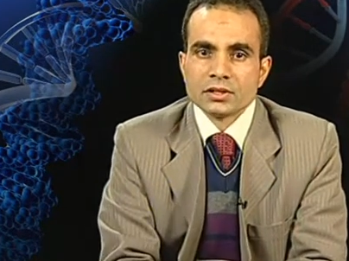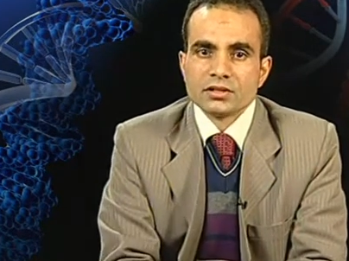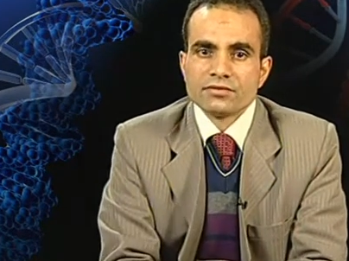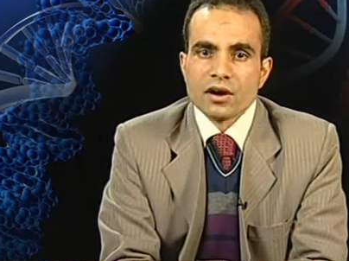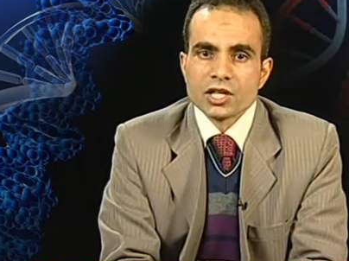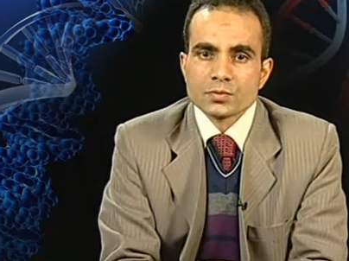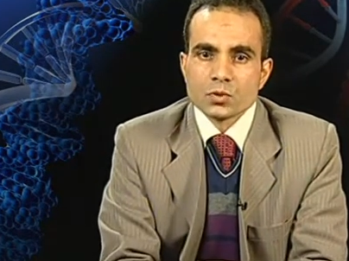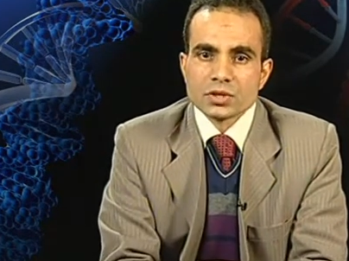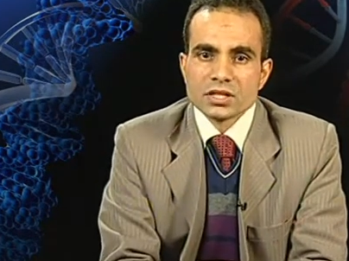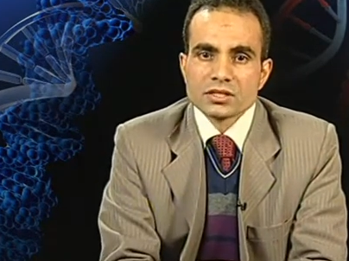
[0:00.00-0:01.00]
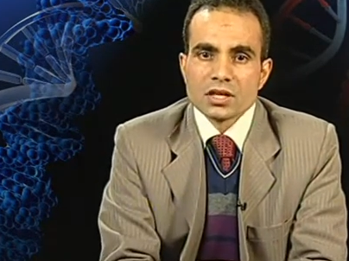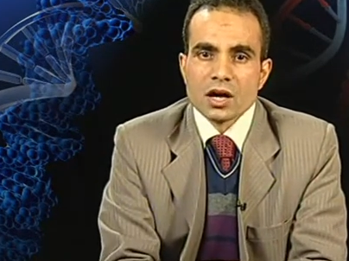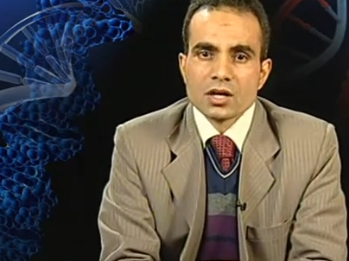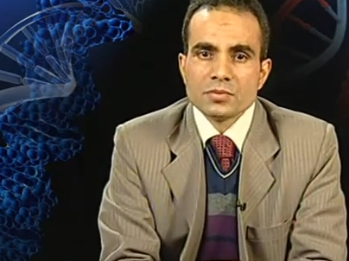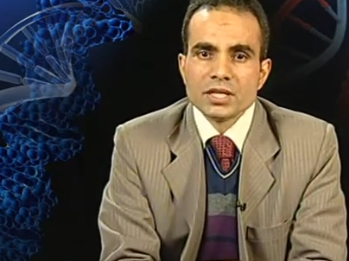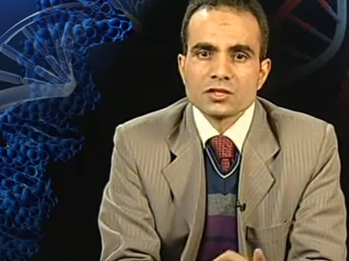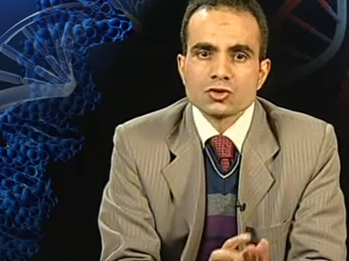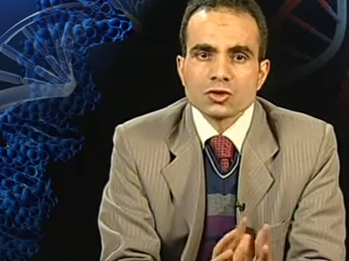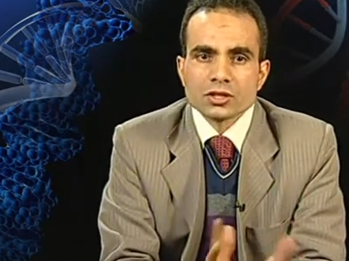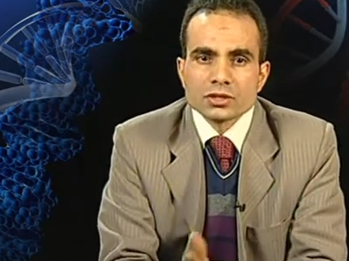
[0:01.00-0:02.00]
The phage proteins are mere
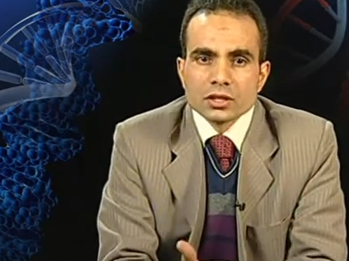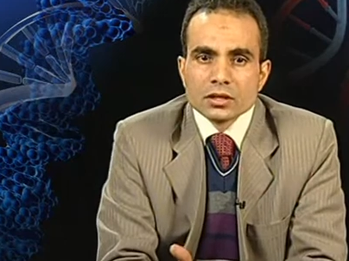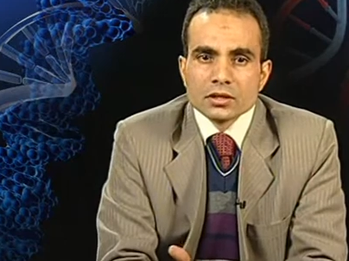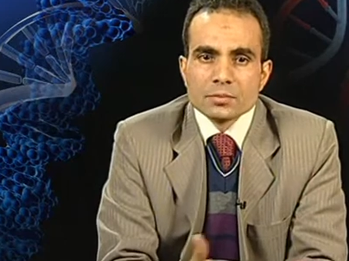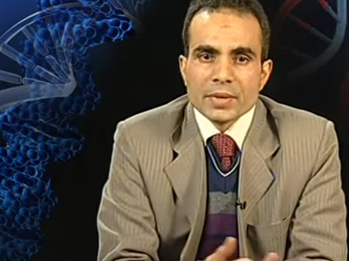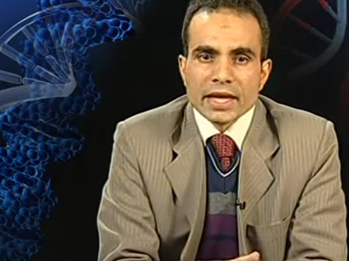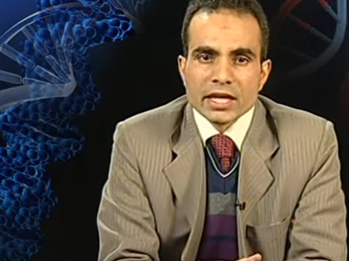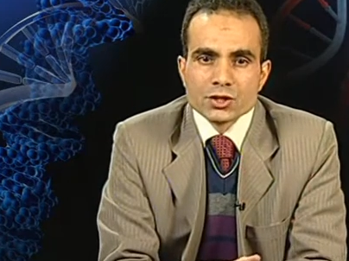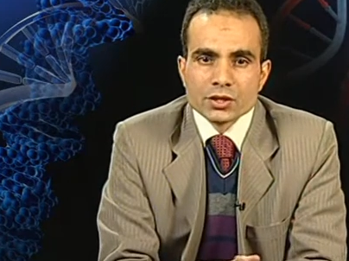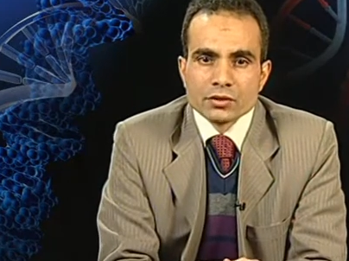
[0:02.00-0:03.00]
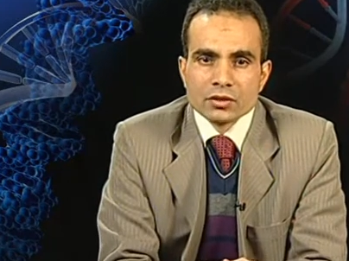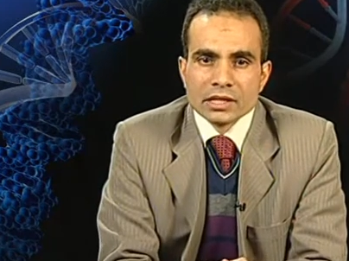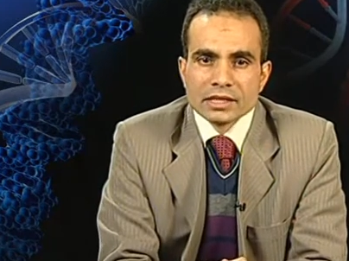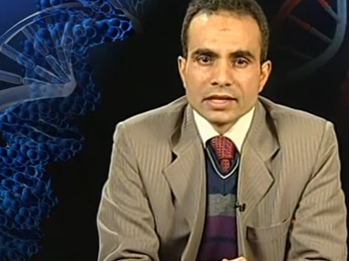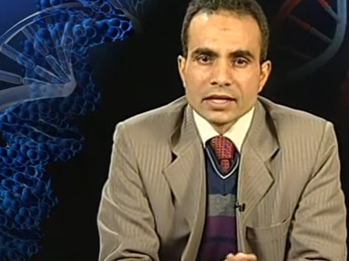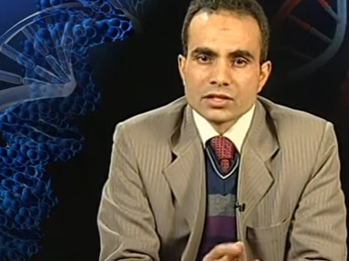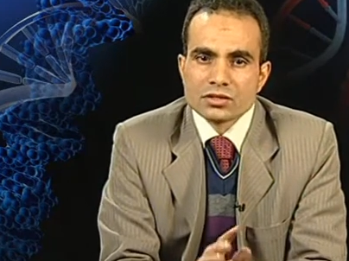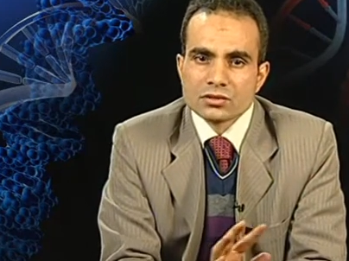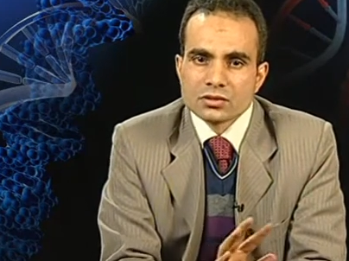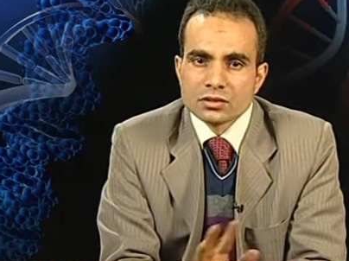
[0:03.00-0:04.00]
structural packaging that
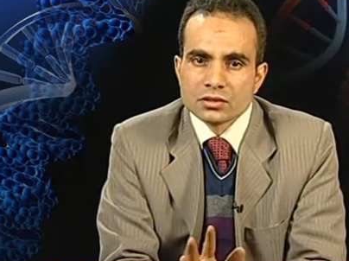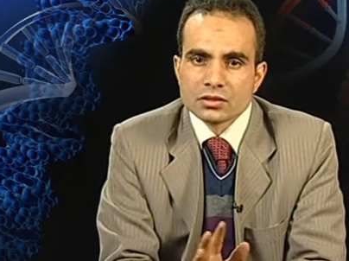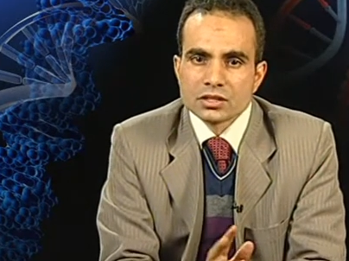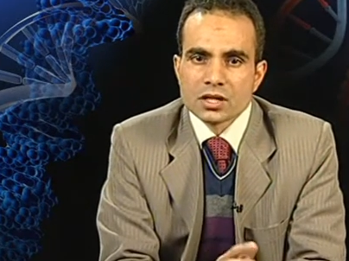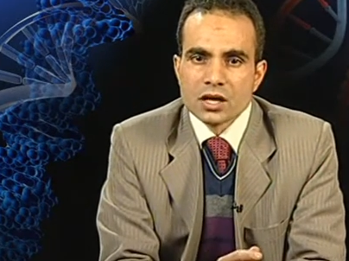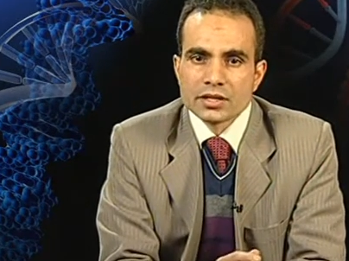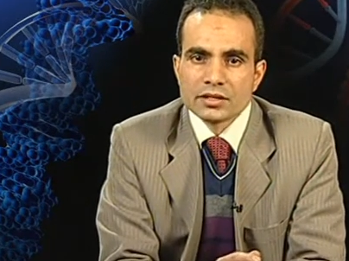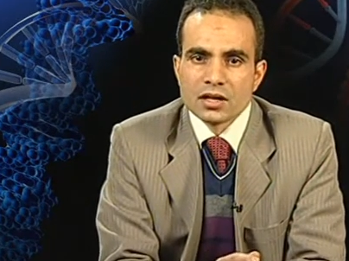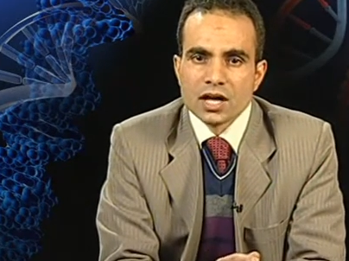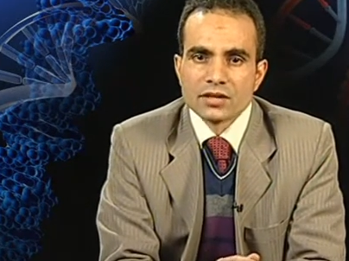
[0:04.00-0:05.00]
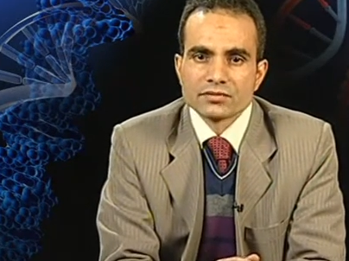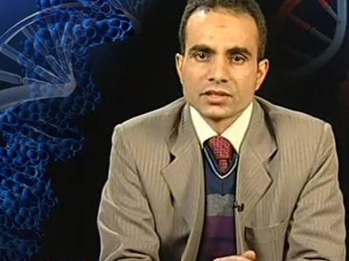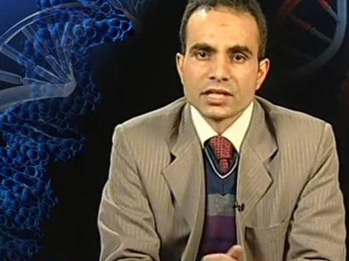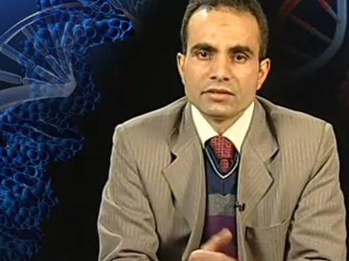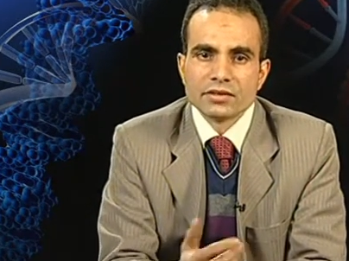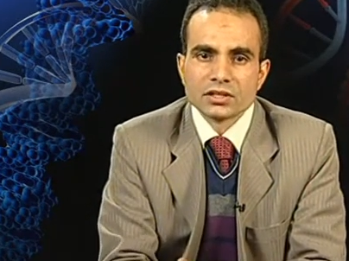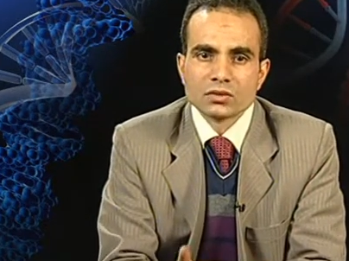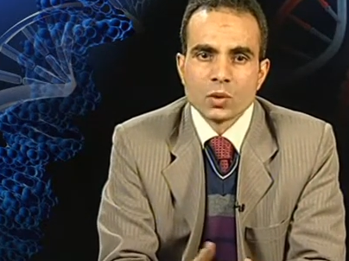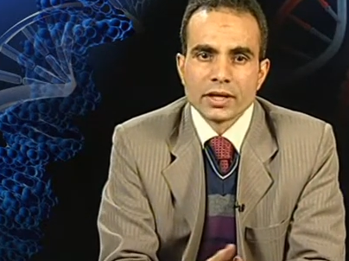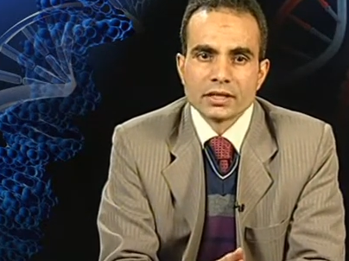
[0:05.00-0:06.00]
is discarded after delivering the
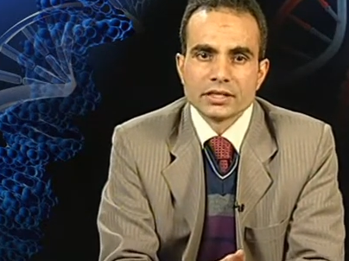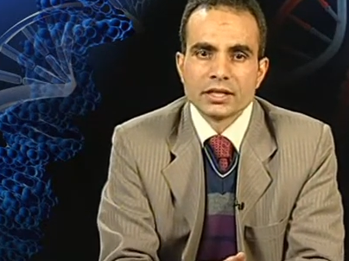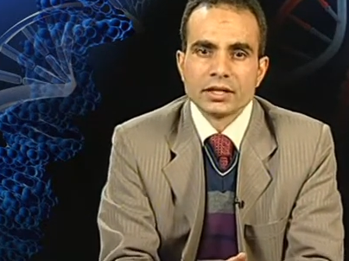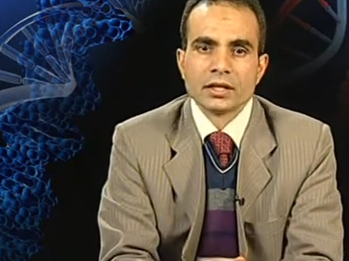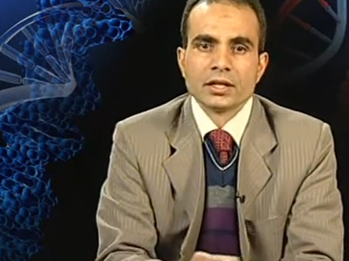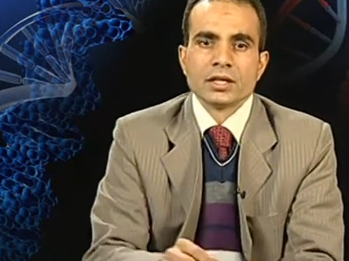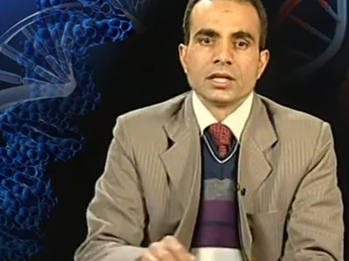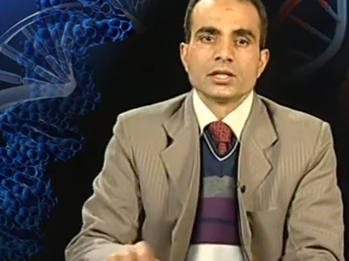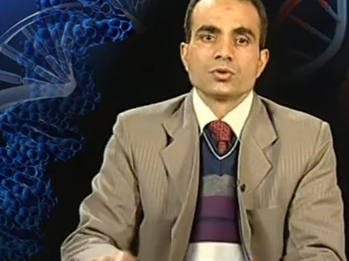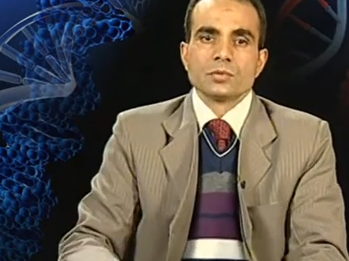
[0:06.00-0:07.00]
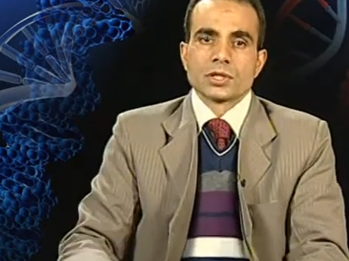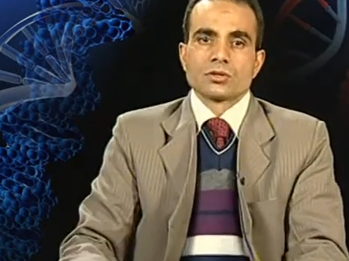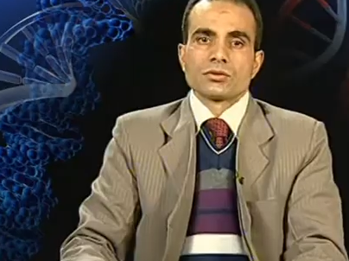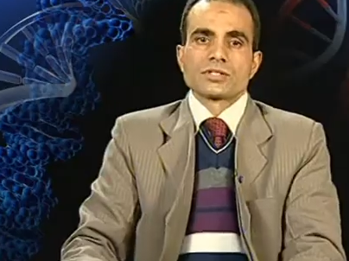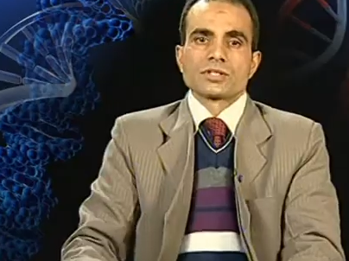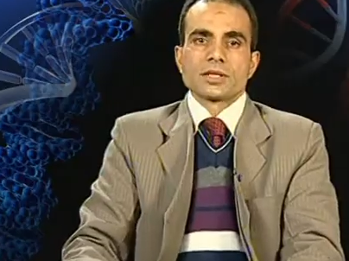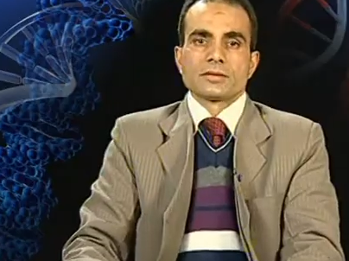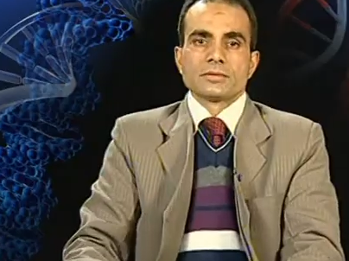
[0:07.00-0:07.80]
viral DNA into the bacterial cell.